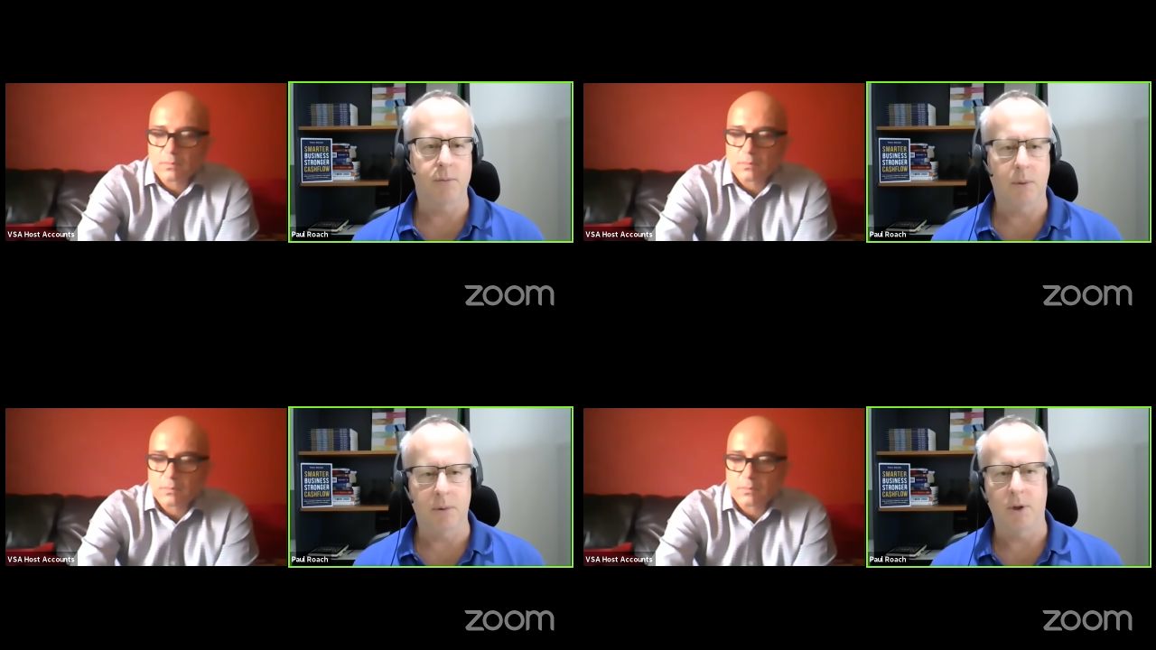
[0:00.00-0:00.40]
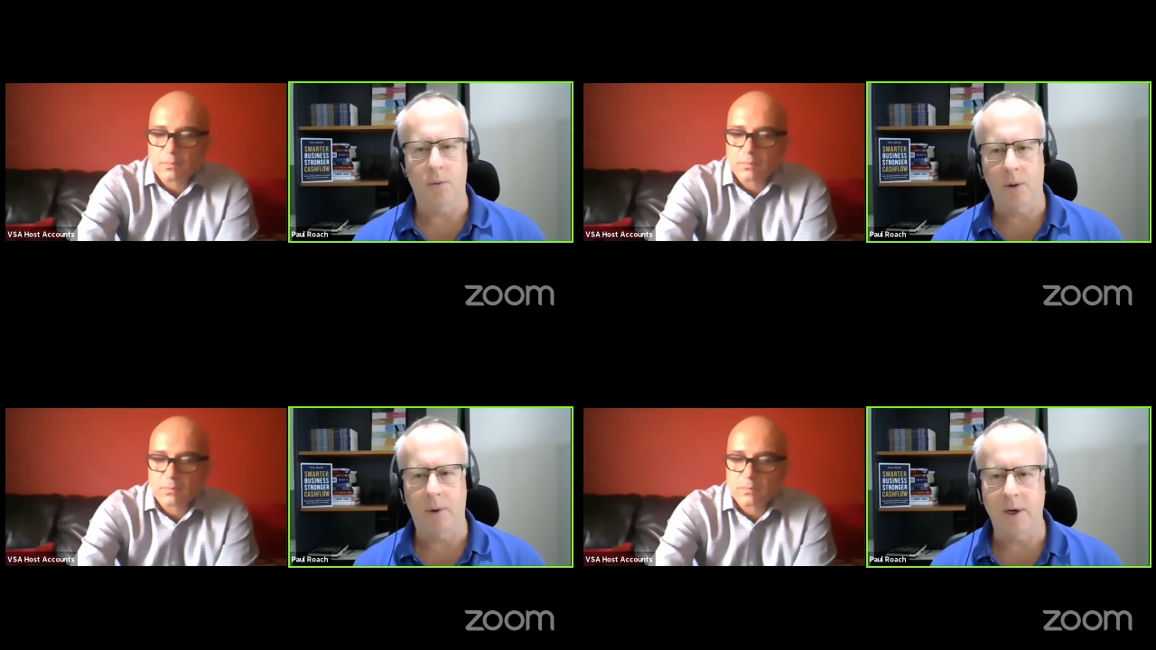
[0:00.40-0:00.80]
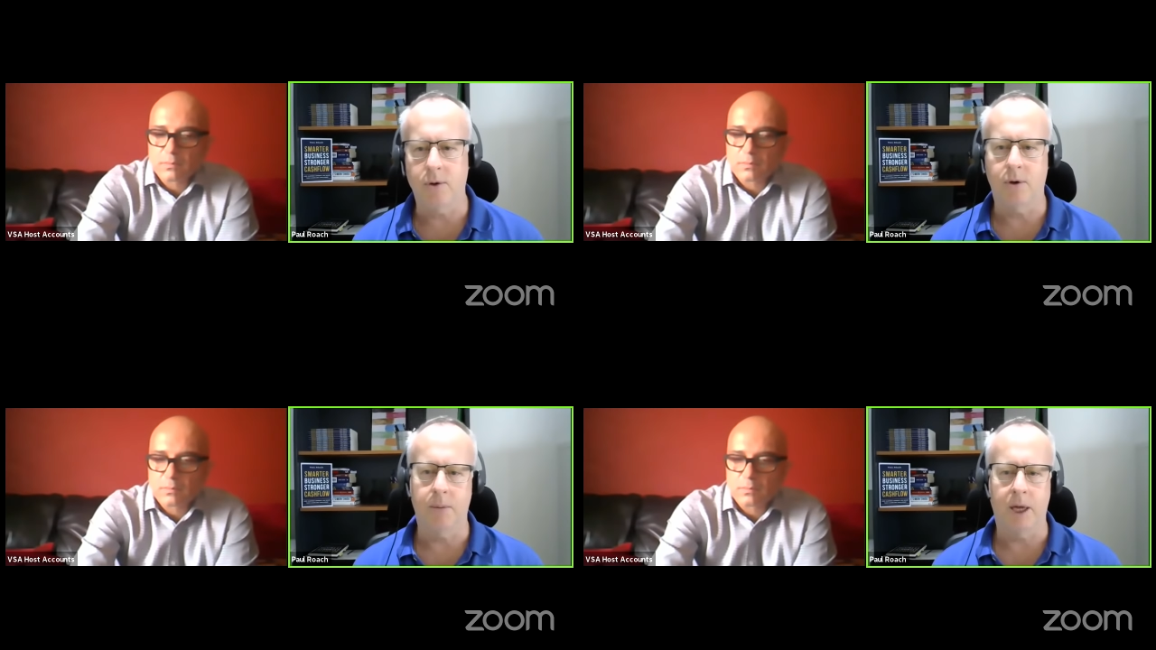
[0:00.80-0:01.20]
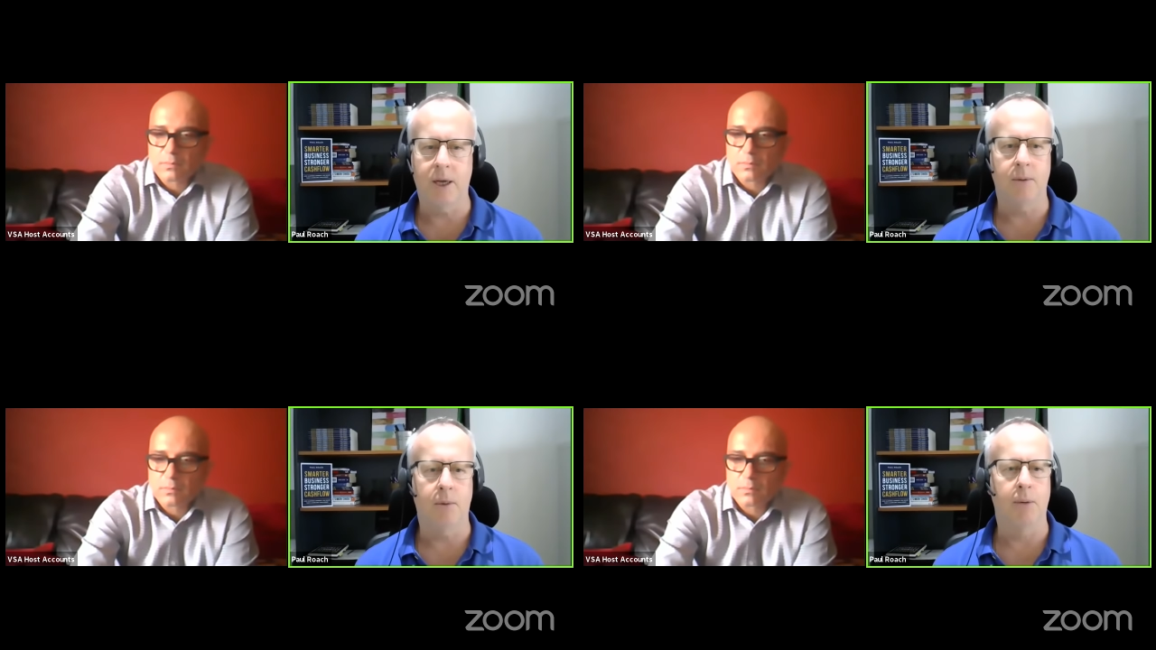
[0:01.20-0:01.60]
Speaker 1: Probably not the right one to talk about
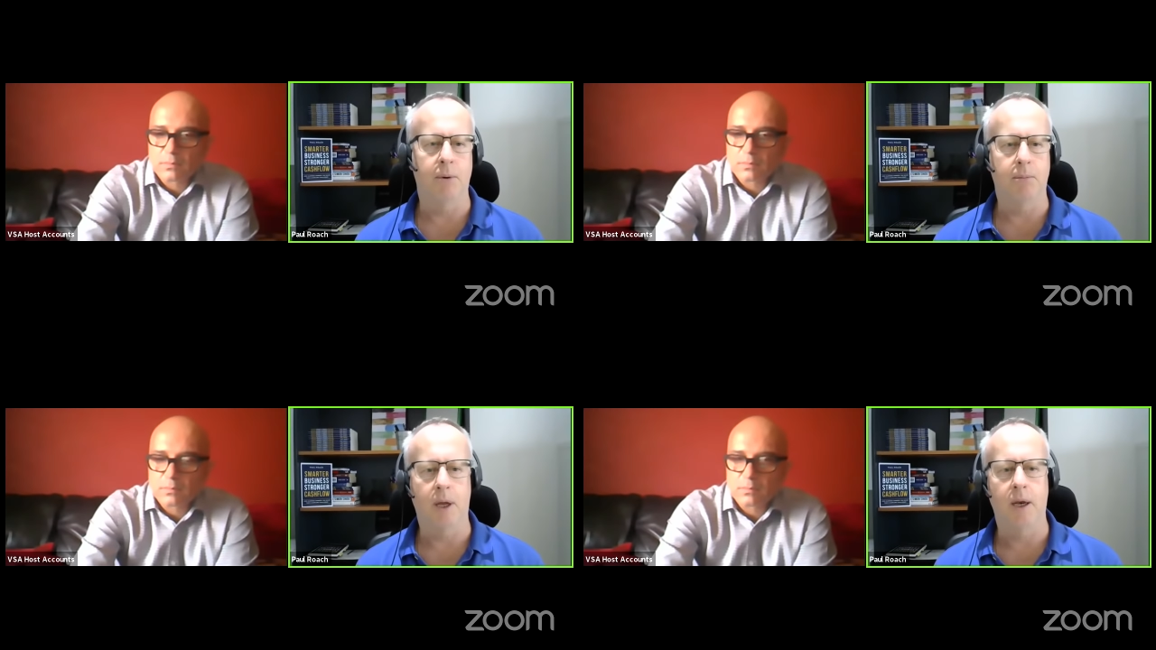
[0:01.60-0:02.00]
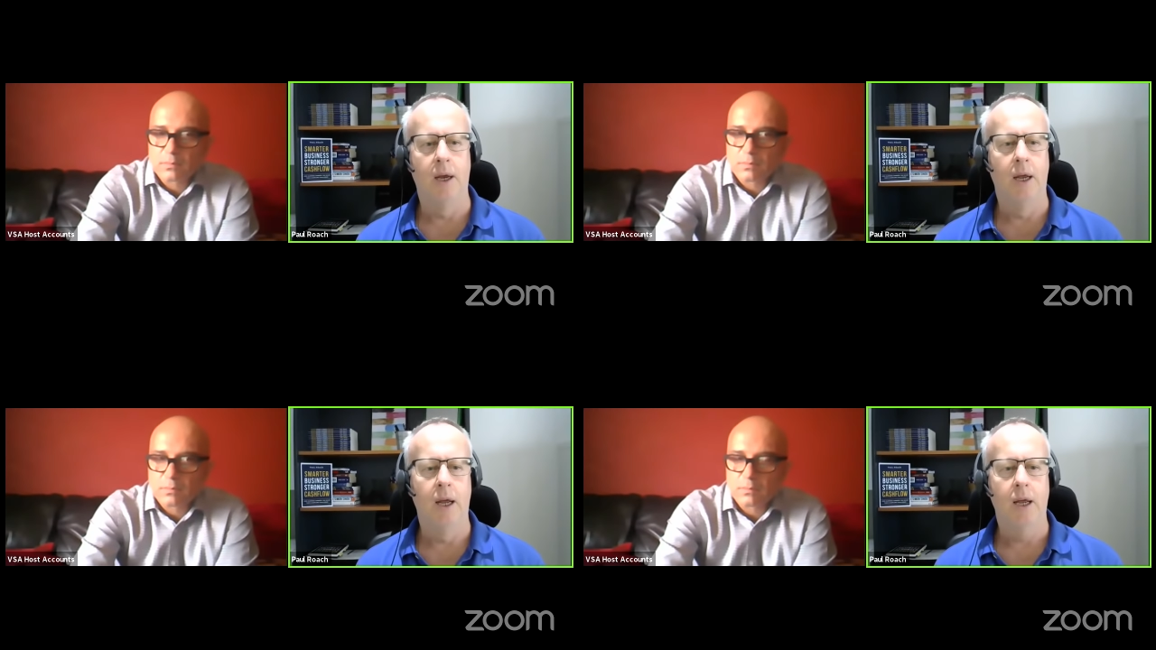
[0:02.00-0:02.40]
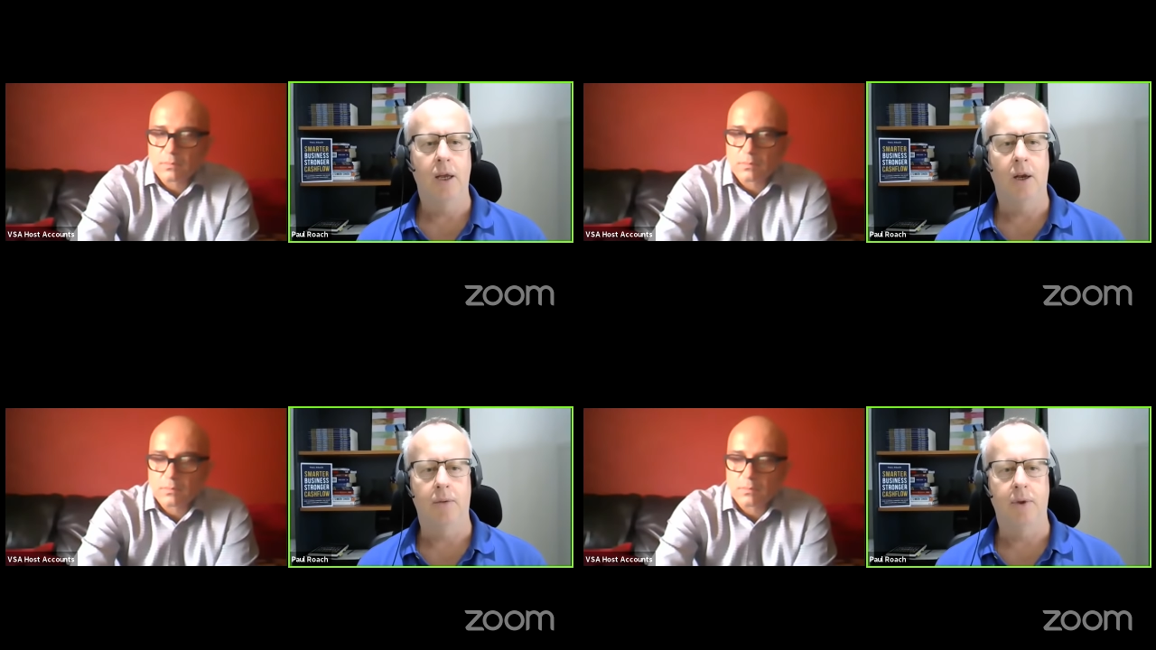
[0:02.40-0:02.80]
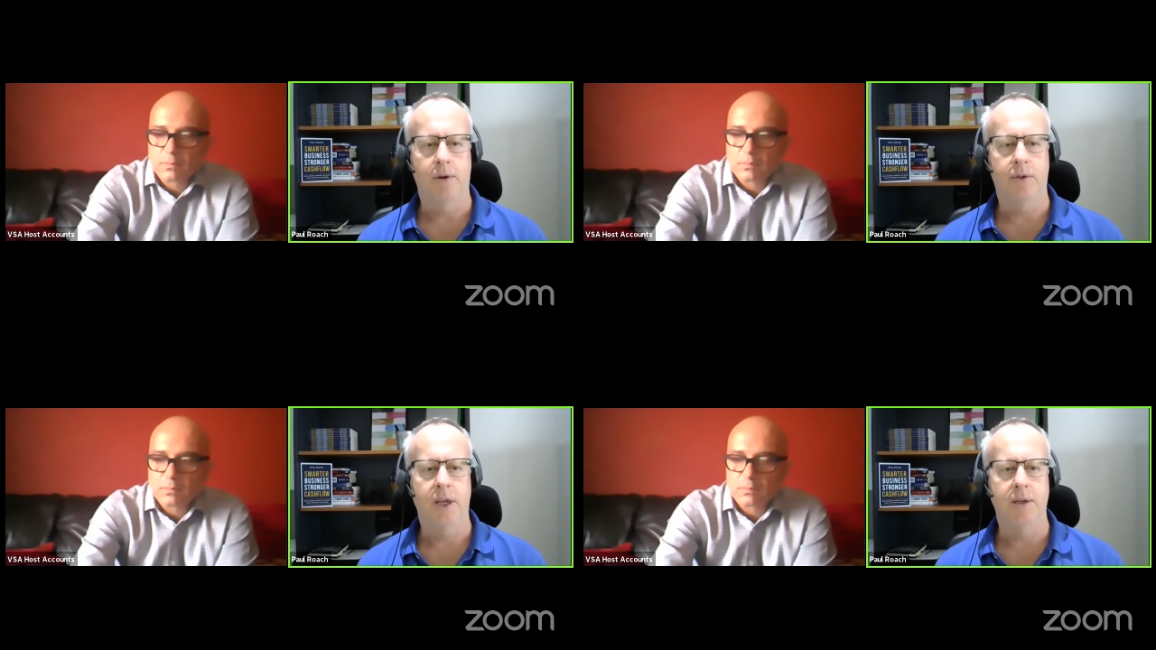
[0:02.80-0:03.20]
at the moment, but you know there
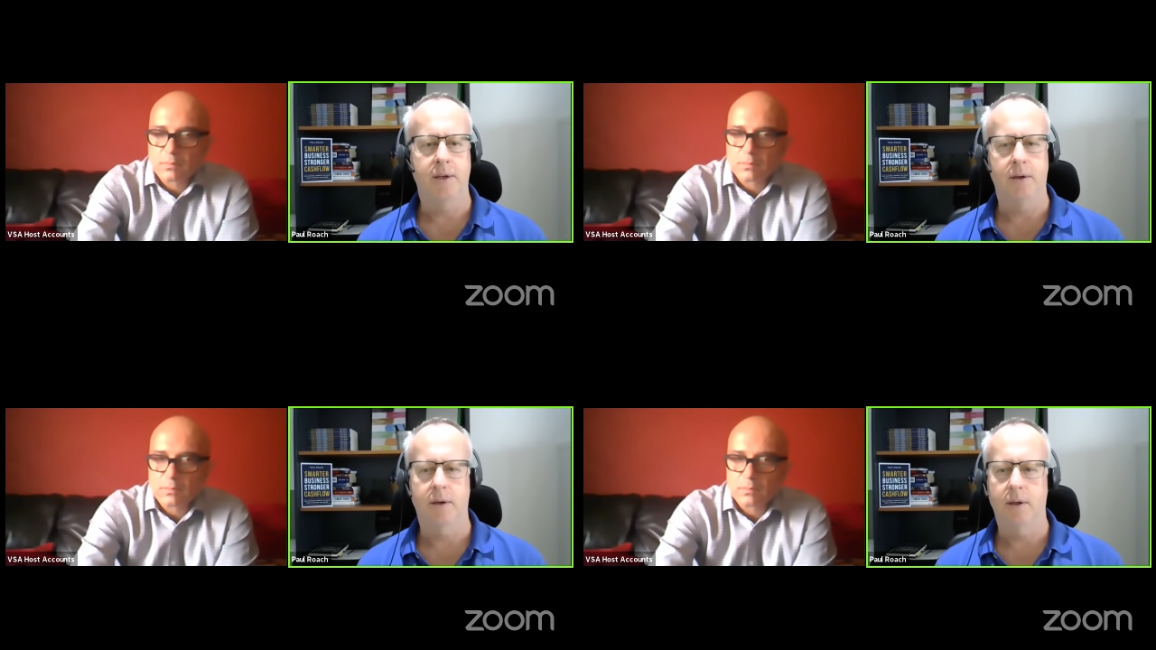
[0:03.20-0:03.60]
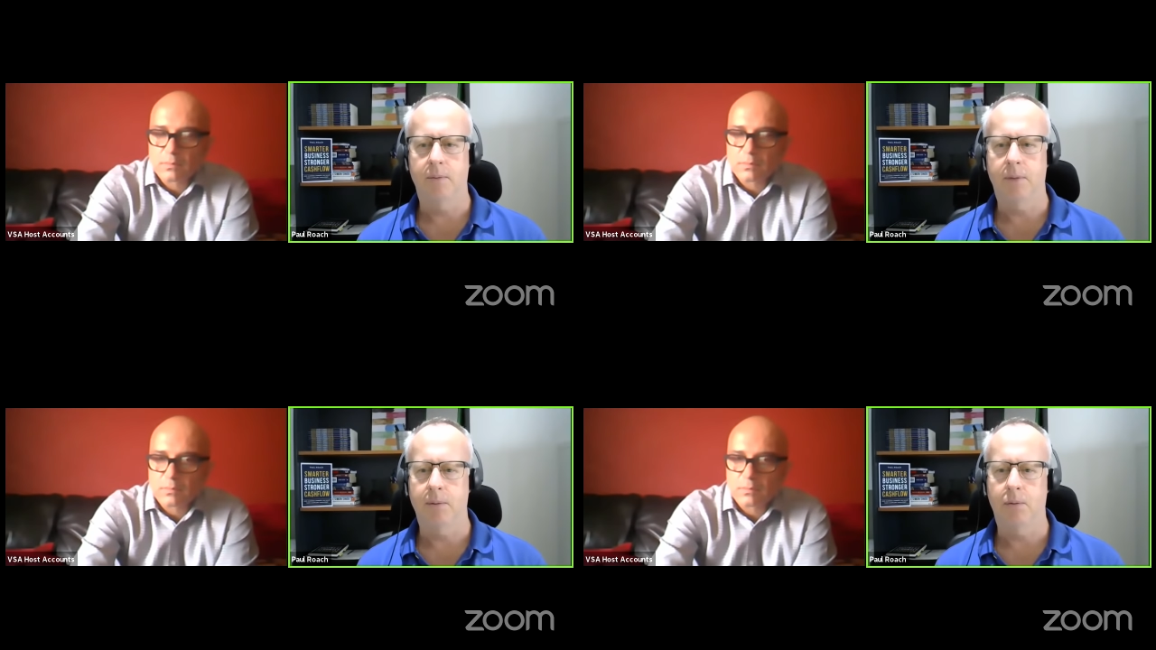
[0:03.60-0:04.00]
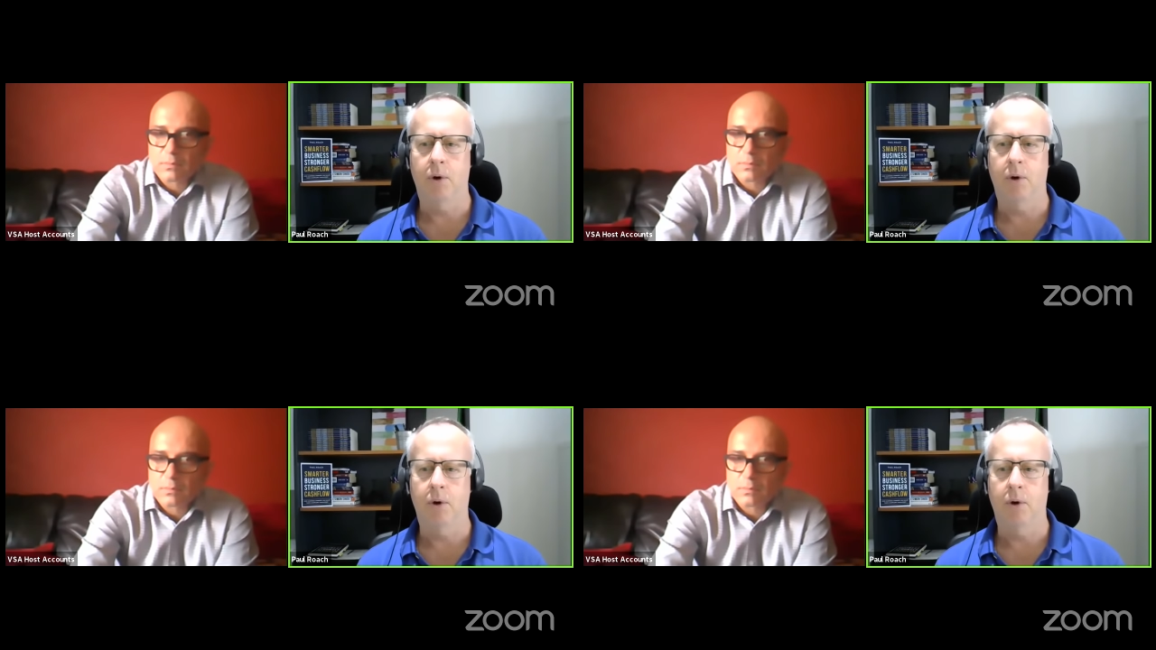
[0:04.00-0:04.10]
are things that that people